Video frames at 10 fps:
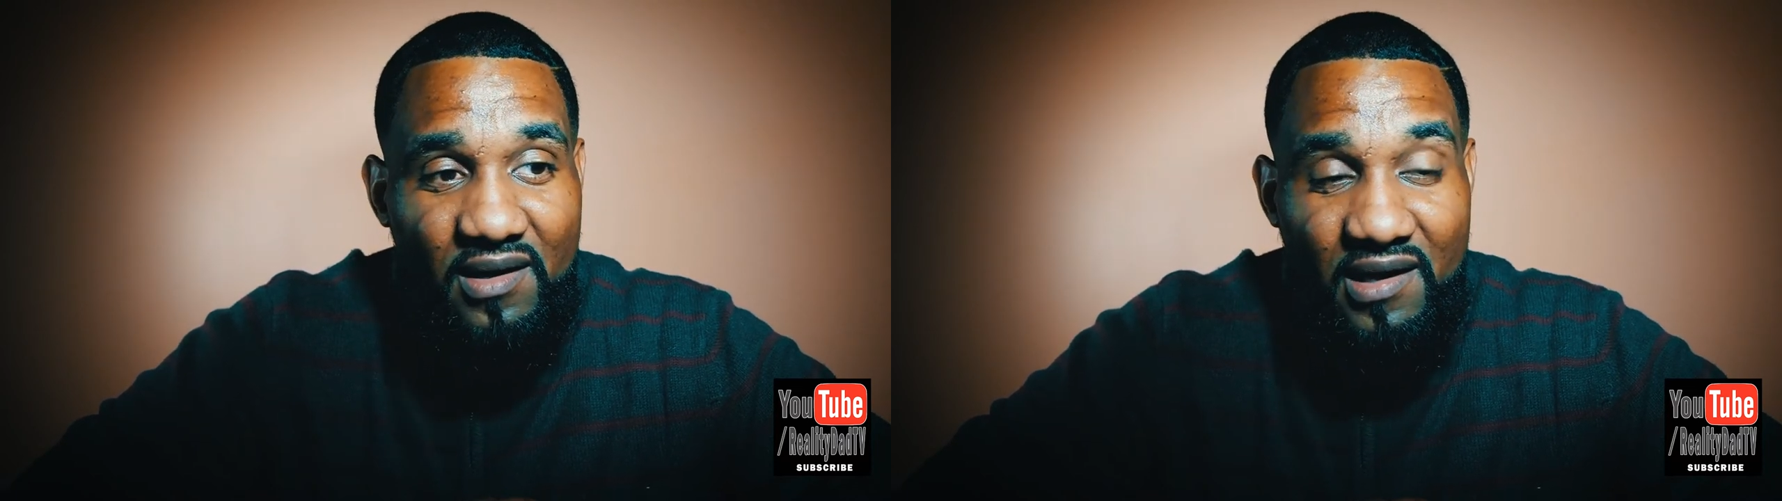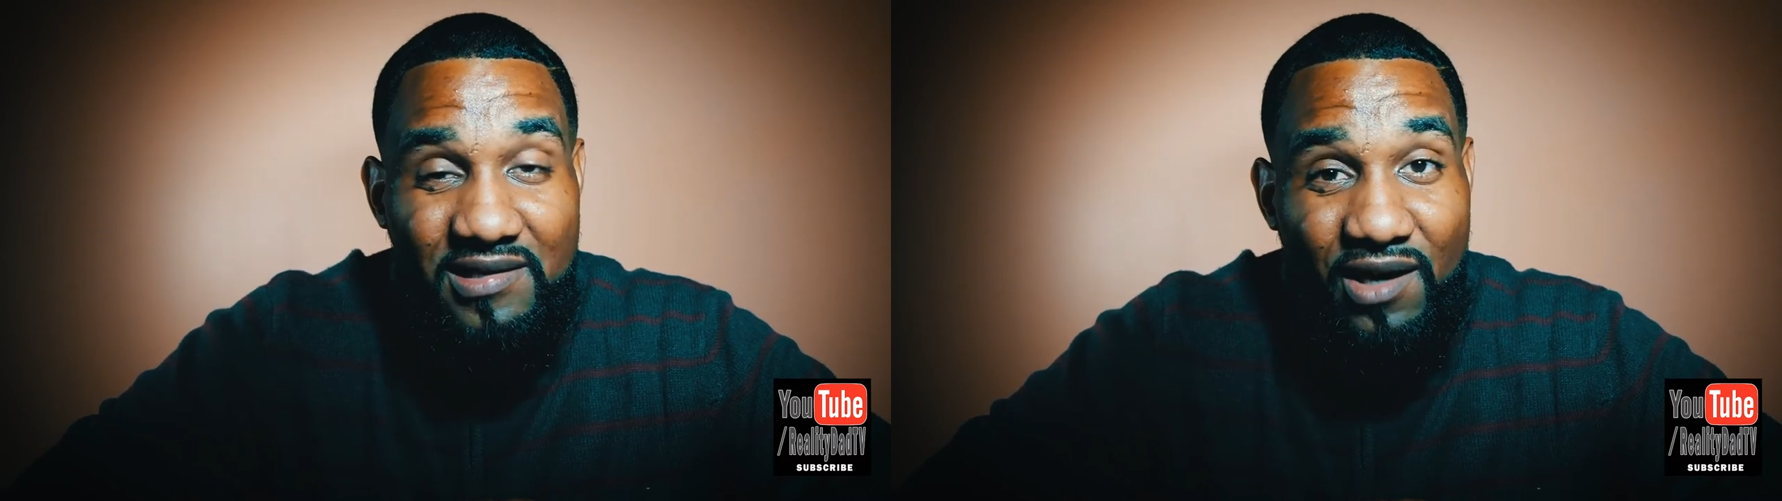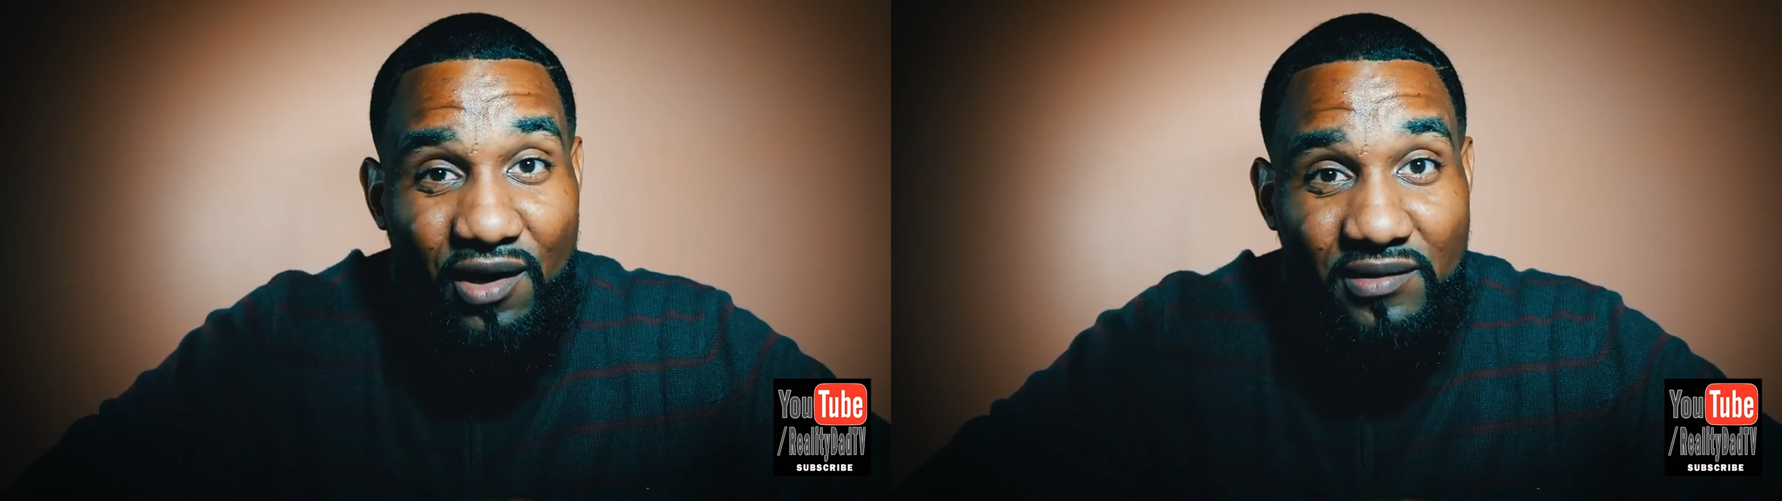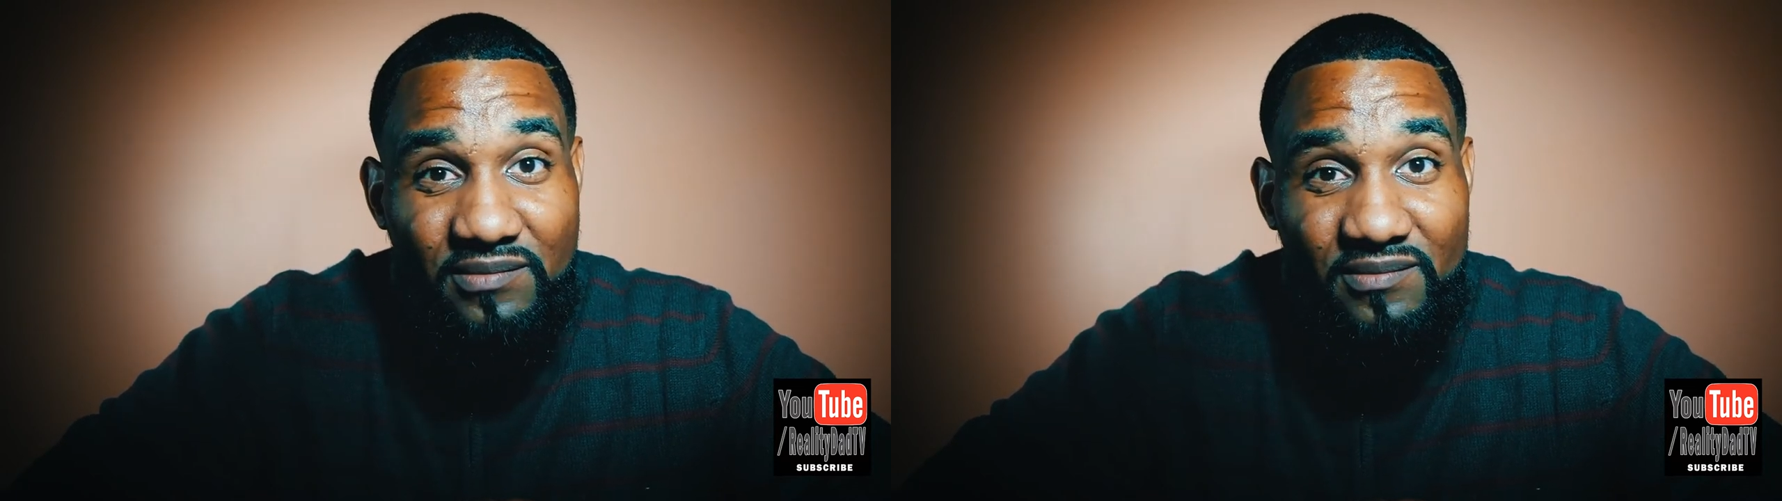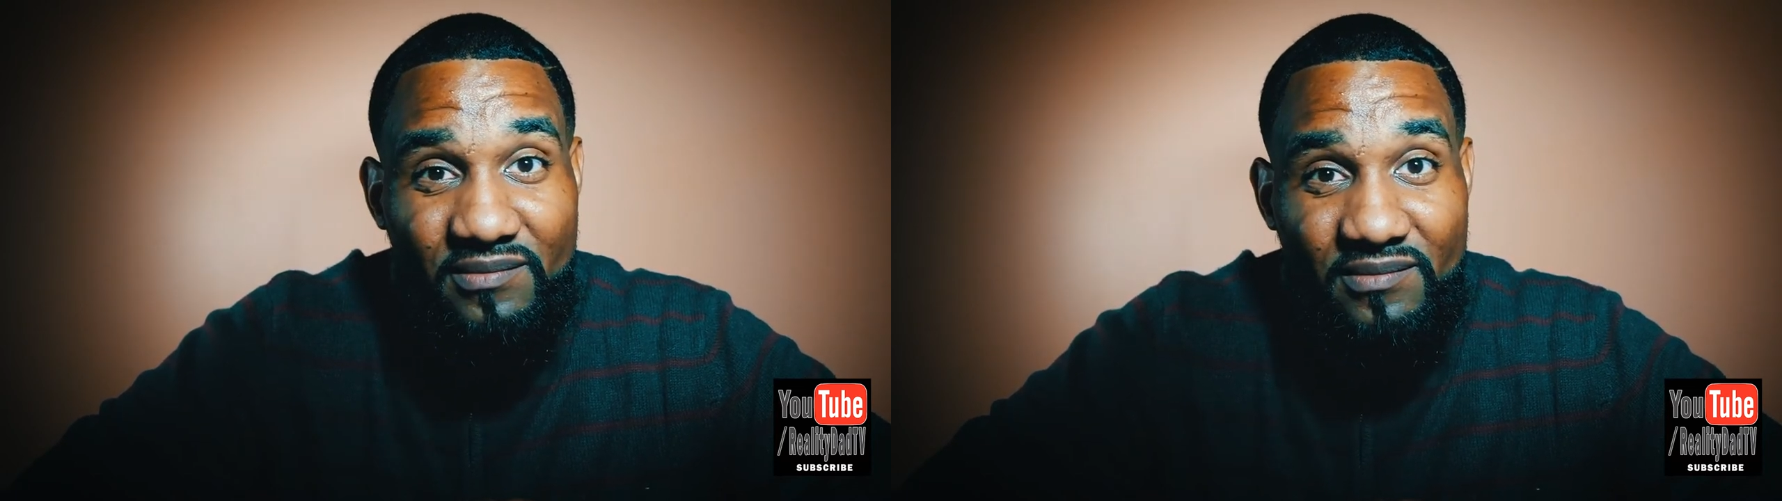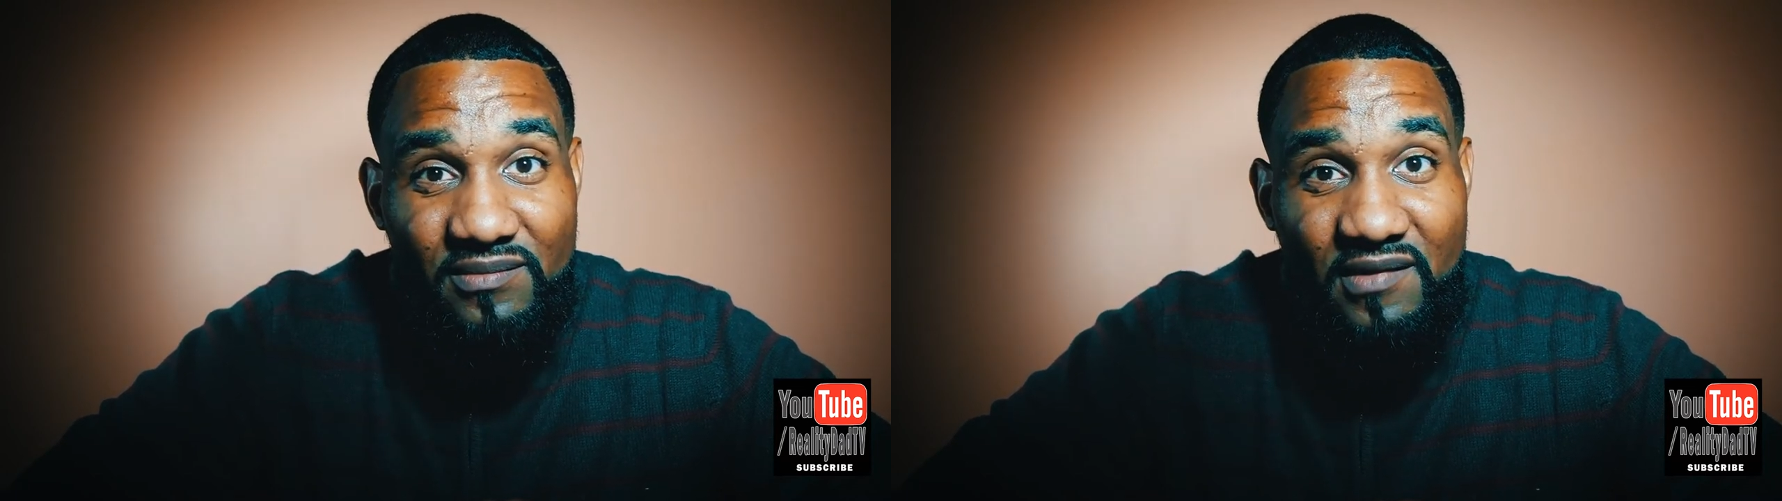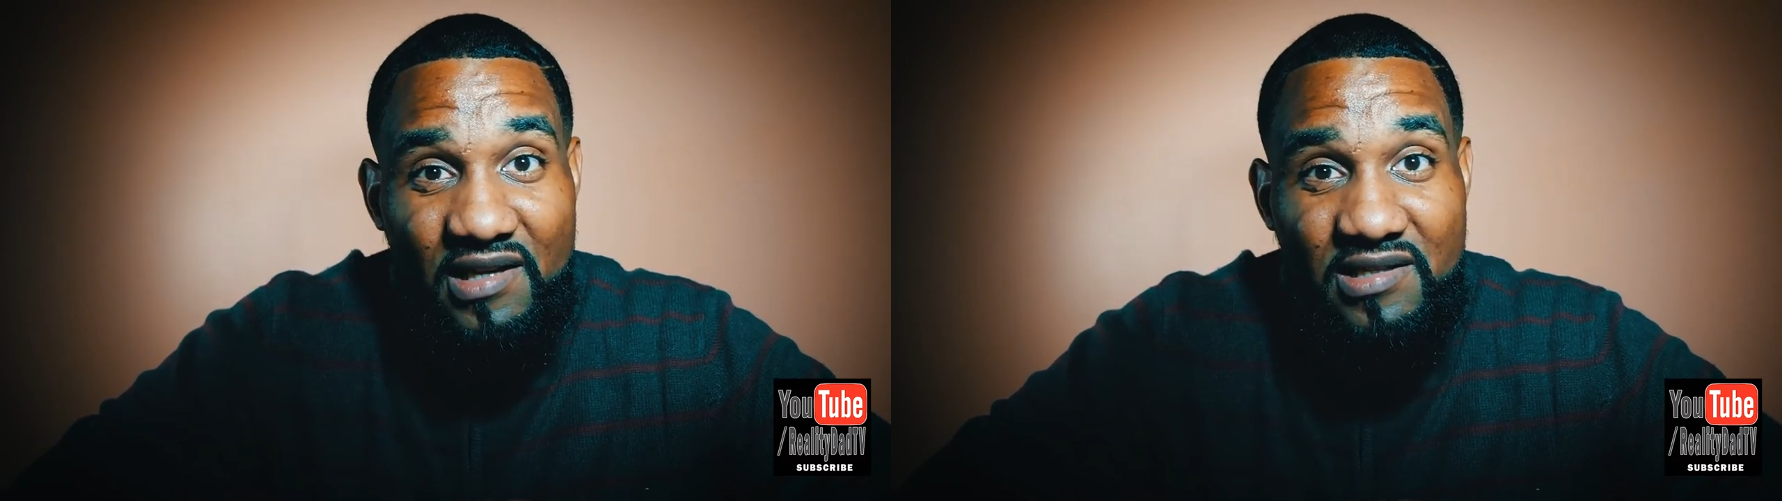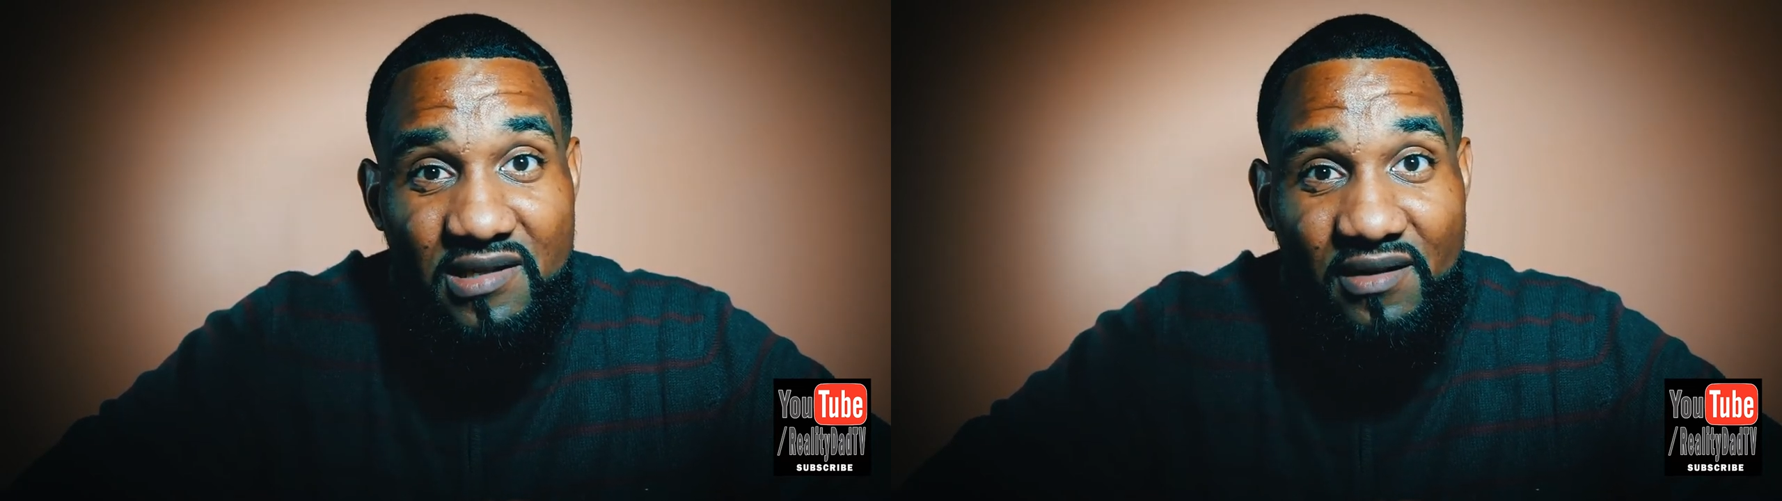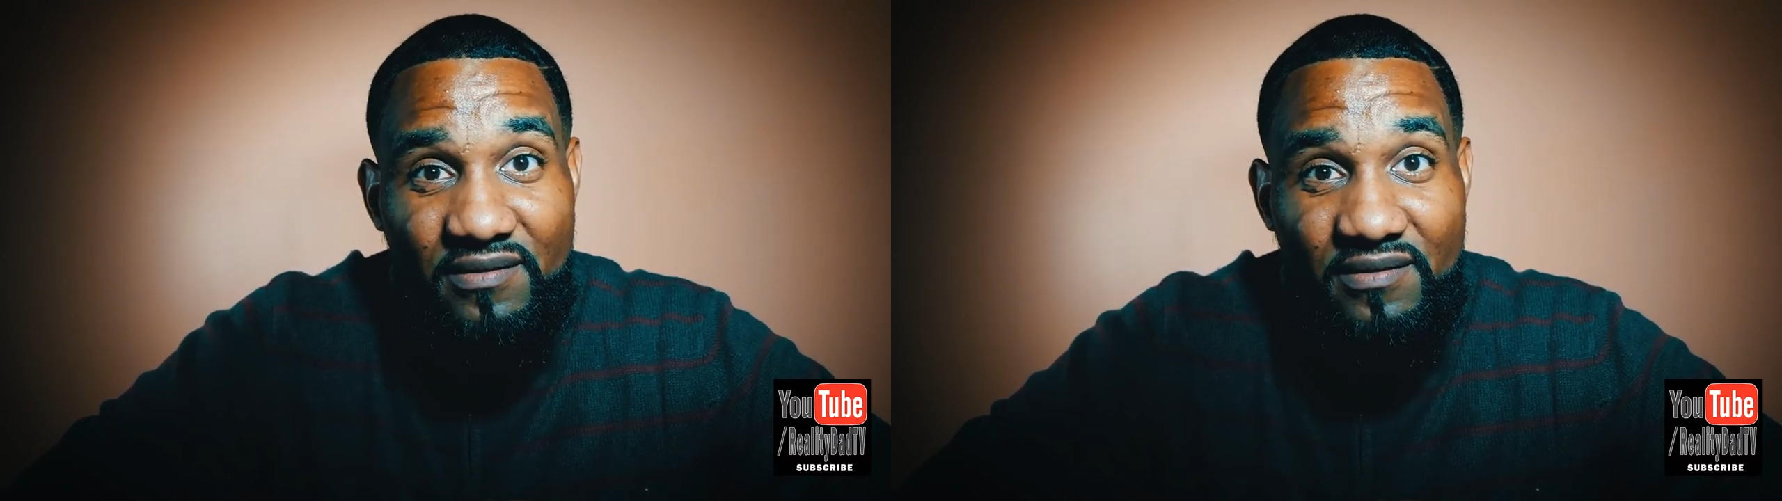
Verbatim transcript: It's hard. It's tough.